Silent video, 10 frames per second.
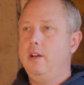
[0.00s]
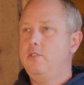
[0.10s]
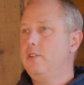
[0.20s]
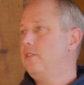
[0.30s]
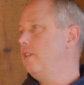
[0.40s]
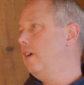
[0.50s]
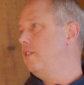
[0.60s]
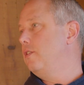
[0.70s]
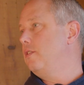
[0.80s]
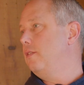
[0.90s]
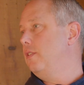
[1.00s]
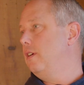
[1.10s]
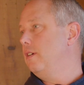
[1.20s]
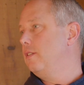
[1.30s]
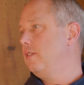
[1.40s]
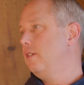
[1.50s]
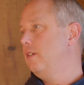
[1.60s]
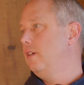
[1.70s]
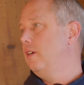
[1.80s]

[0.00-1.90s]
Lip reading: hundreds and hundreds of years.